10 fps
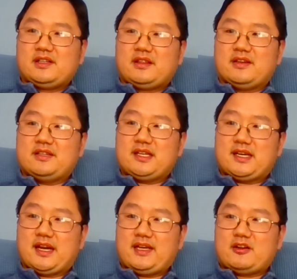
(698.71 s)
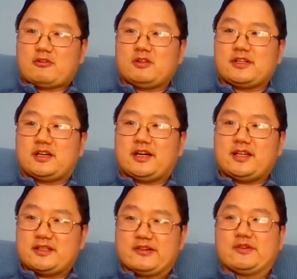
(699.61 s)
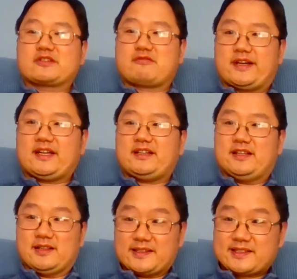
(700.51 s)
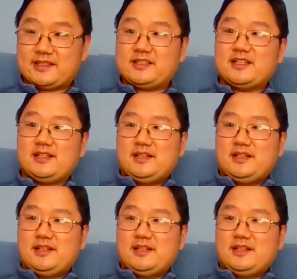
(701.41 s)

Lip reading: the DA early on, and to his credit, he listened,